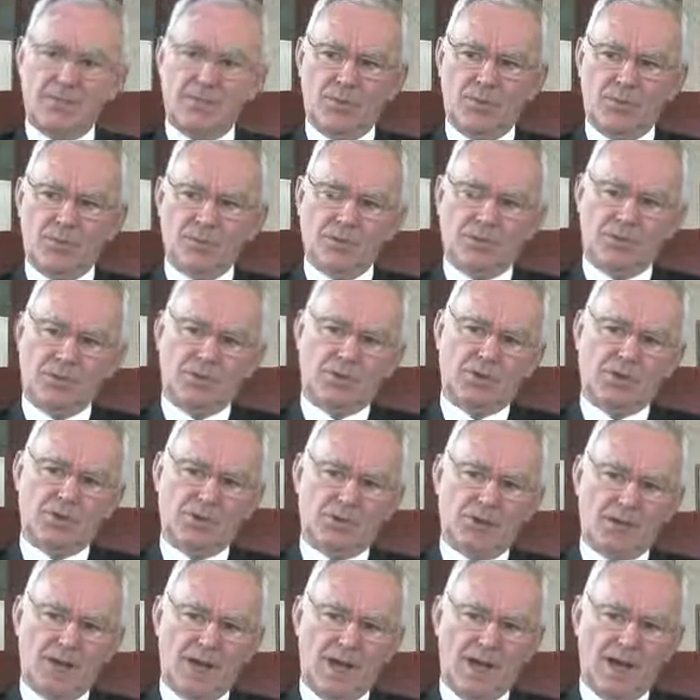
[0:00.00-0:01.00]
But
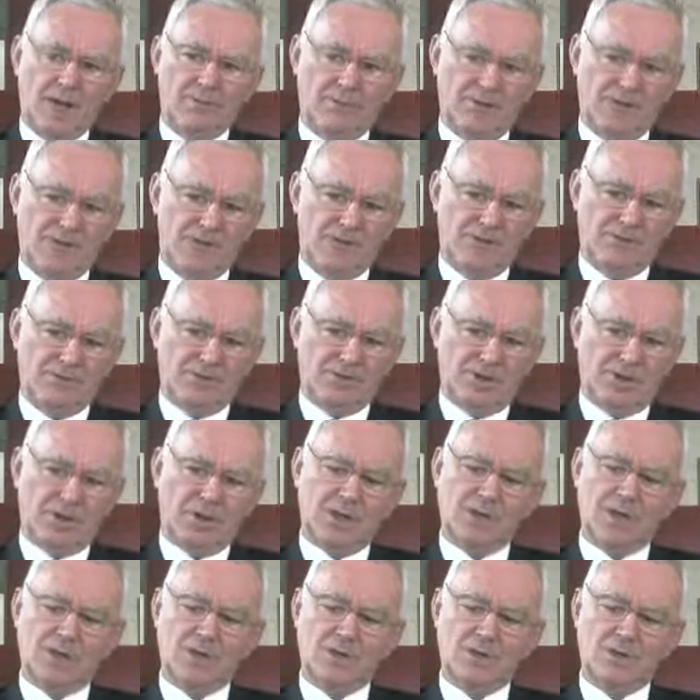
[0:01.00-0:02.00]
I believe the
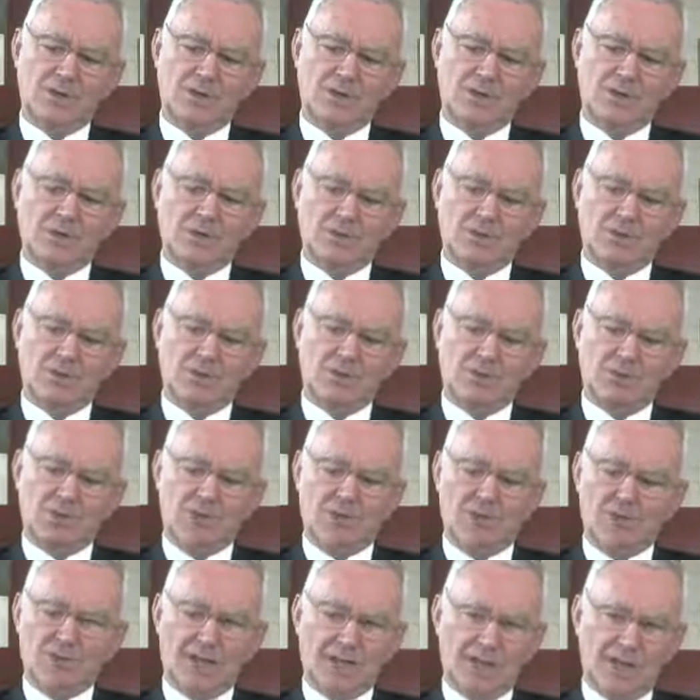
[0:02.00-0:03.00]
relation
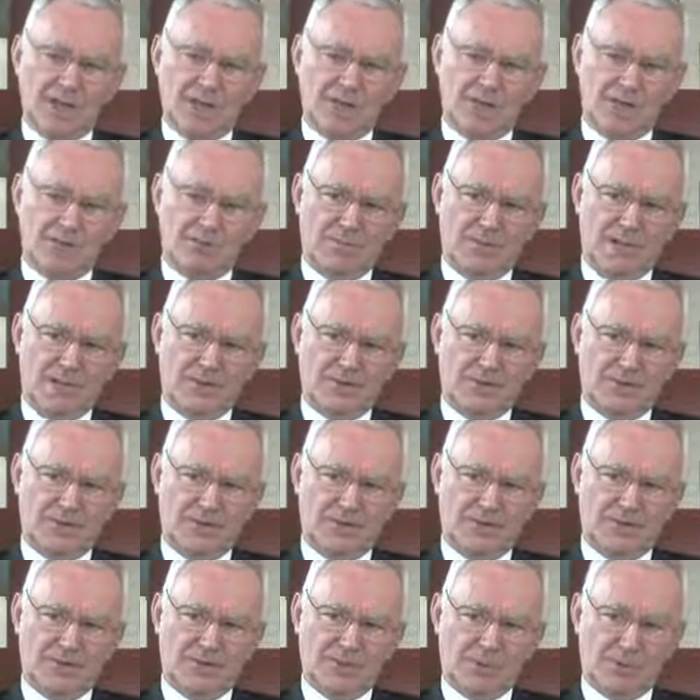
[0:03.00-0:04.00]
between Daniel and
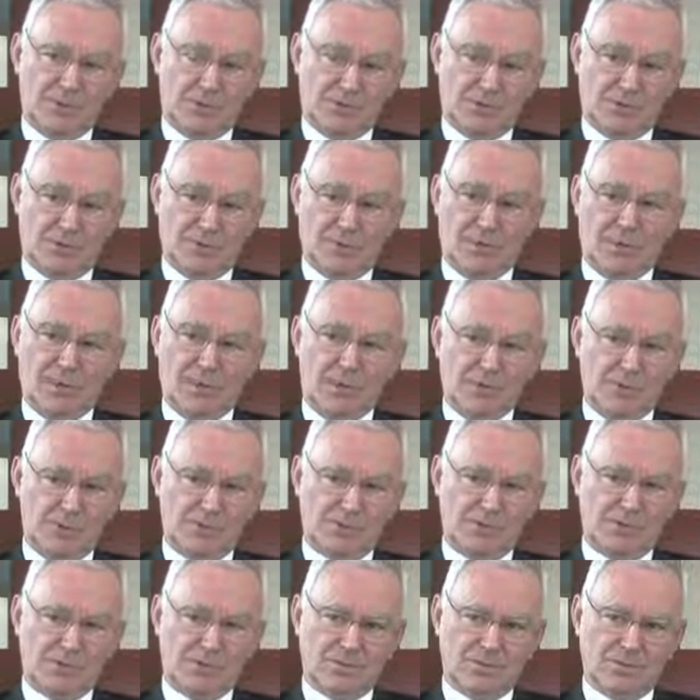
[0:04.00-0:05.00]
myself was very
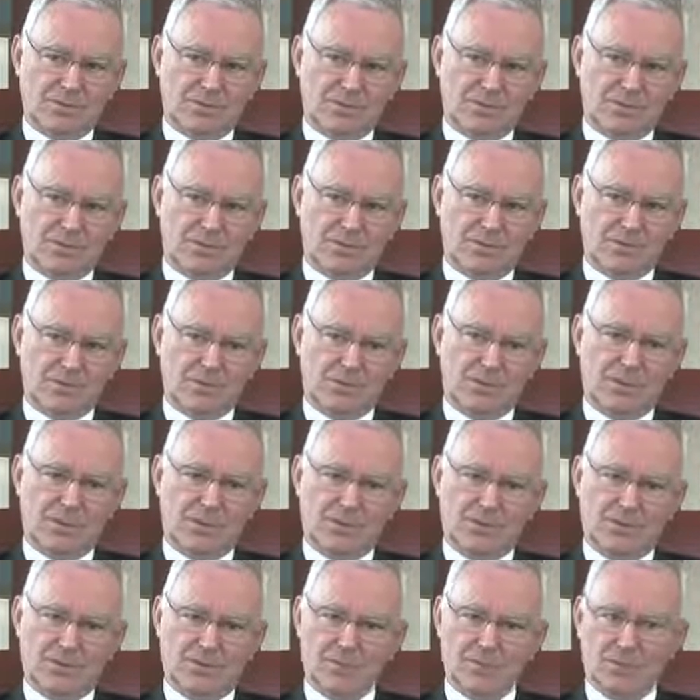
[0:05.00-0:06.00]
good. So it
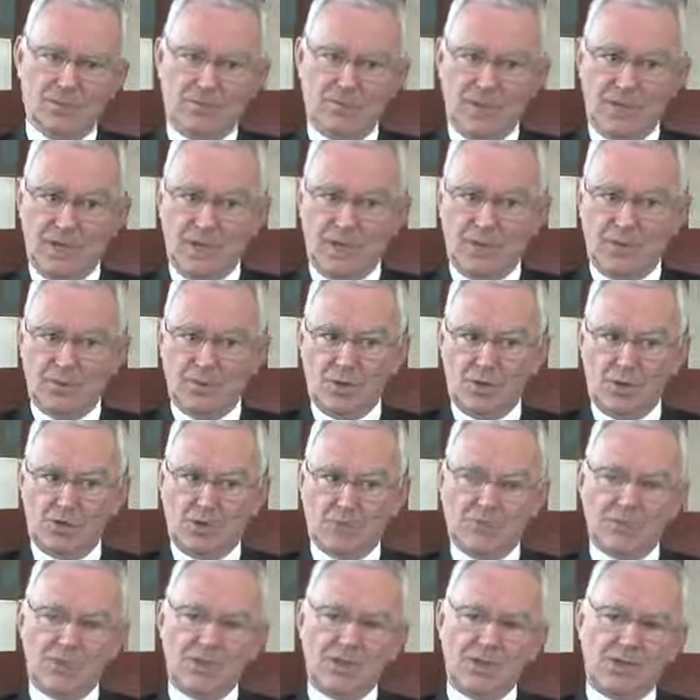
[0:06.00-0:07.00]
means to be
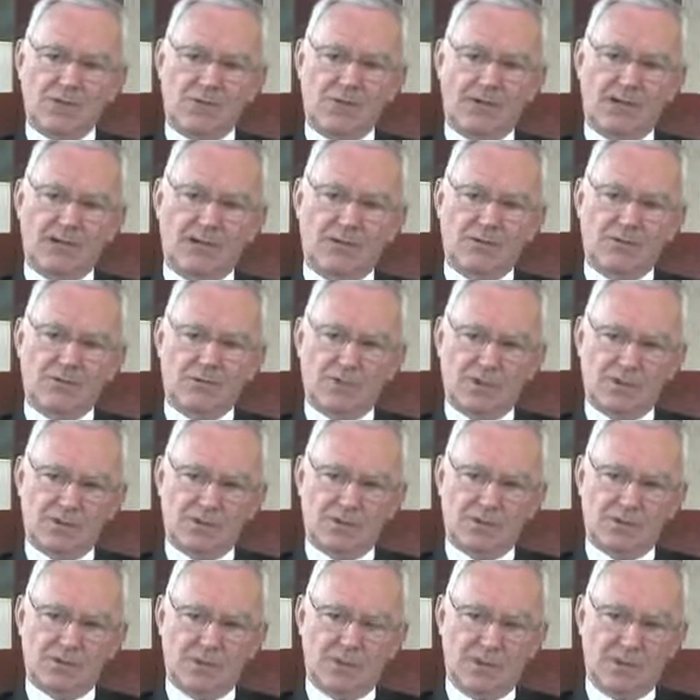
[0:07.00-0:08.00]
able to interact
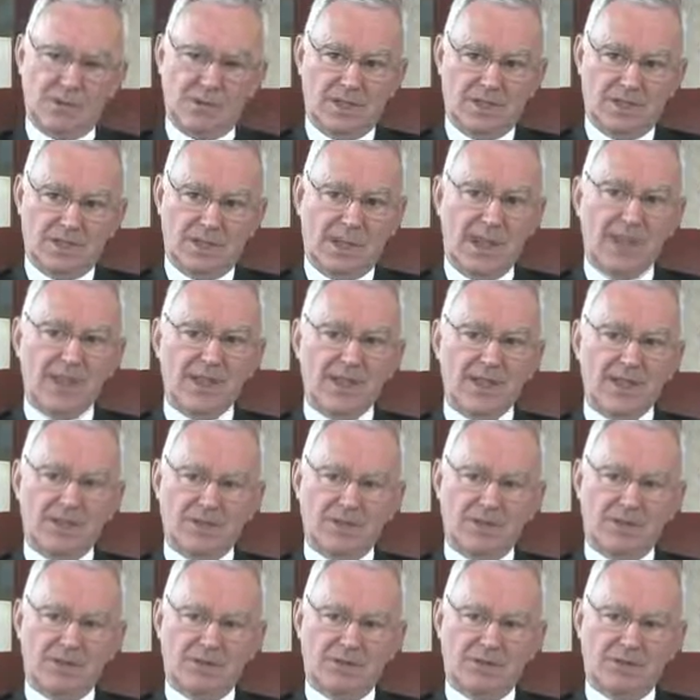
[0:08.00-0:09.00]
with that
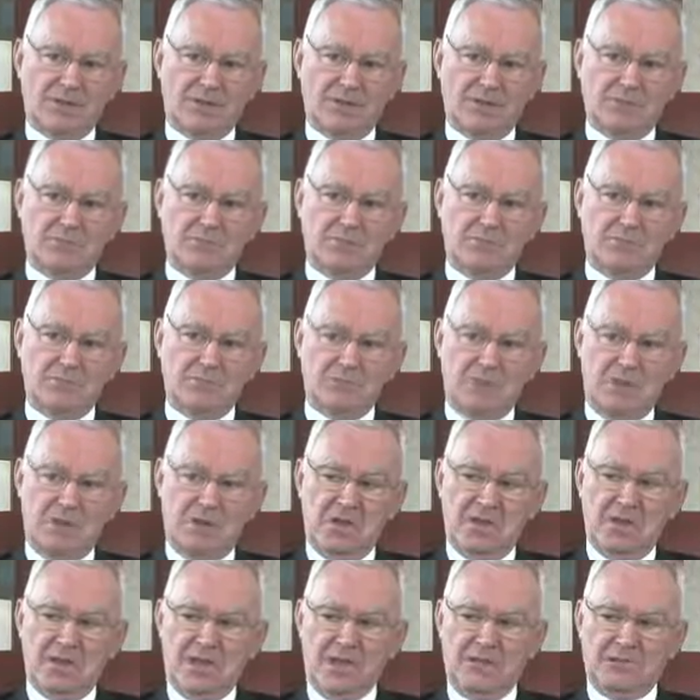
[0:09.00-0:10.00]
R&D environment.
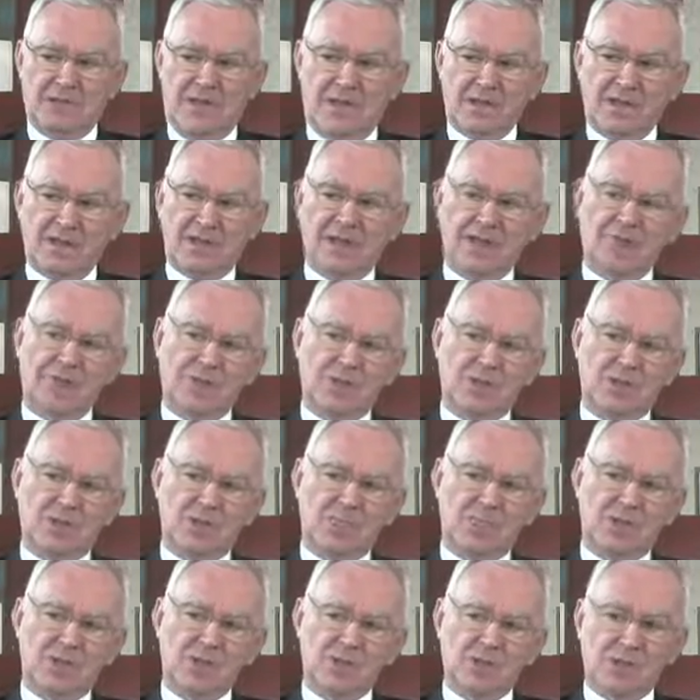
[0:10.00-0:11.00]
If I take, for
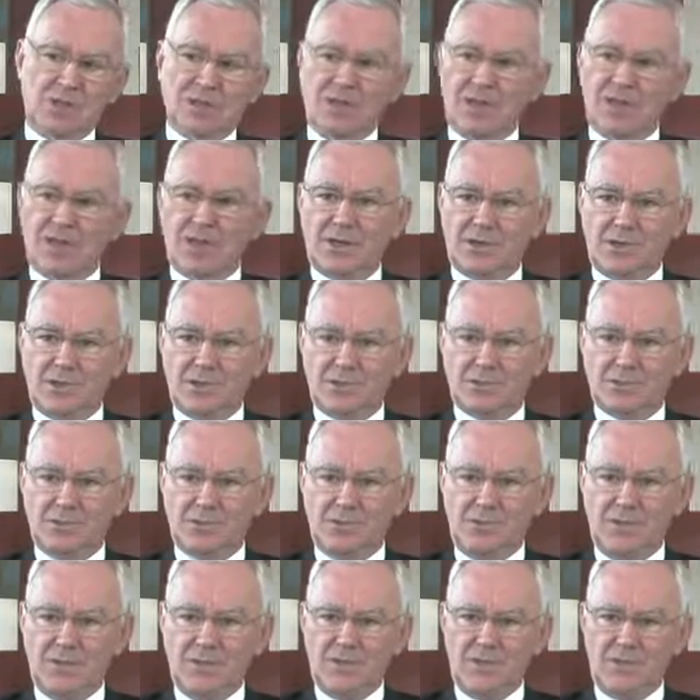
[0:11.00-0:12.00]
example, clinical
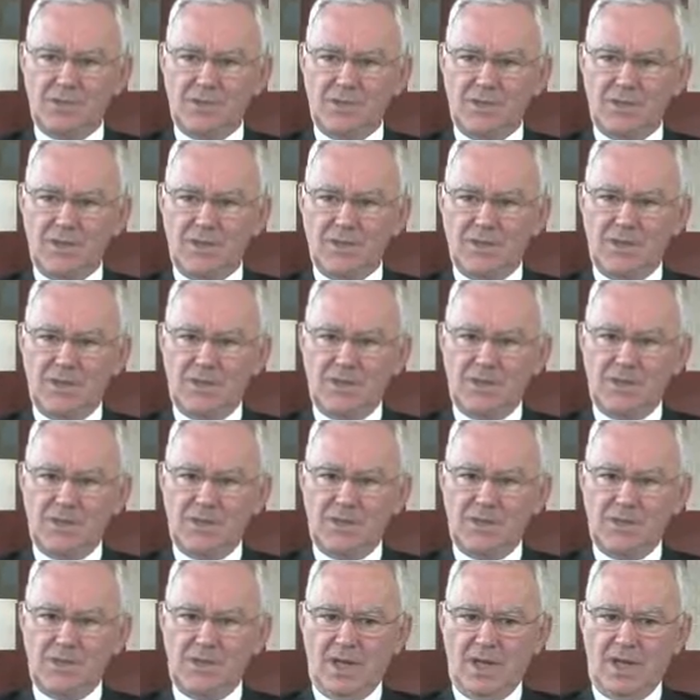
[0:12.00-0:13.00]
study,
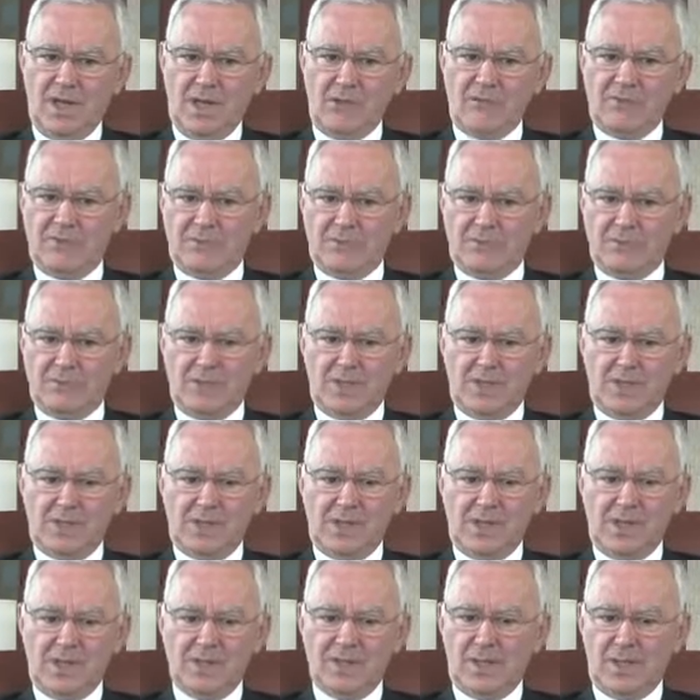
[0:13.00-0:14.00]
we have
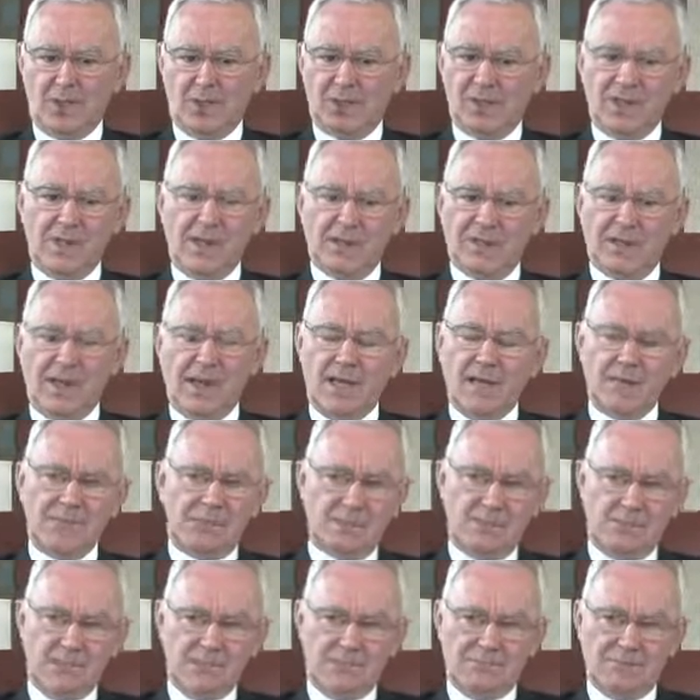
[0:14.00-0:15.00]
remote data
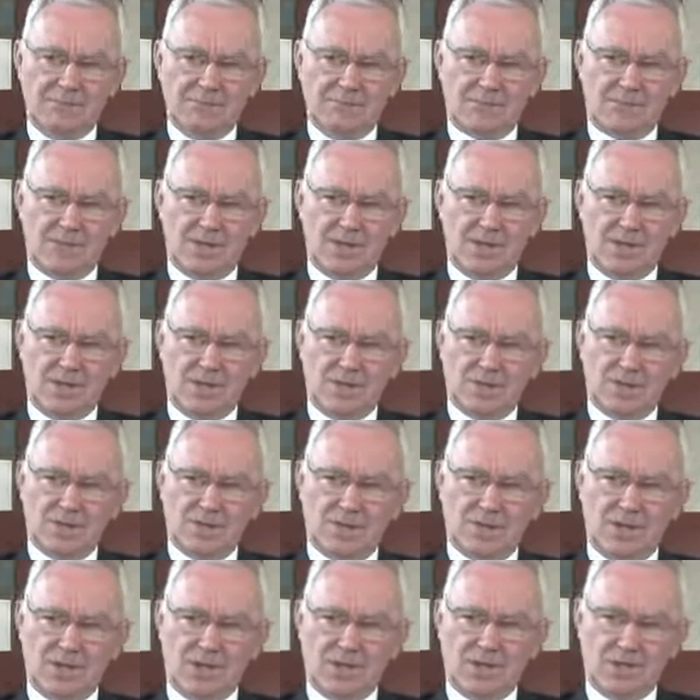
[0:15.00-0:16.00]
entry, right,
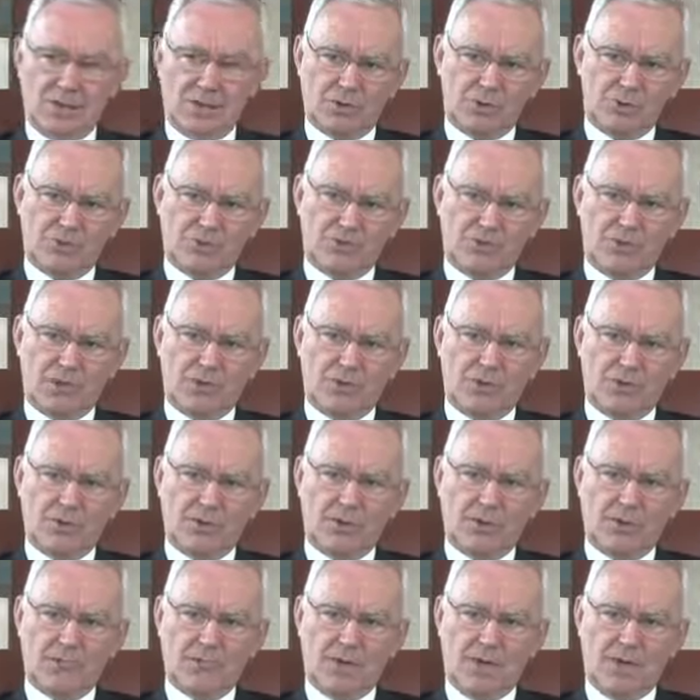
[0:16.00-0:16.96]
across the world.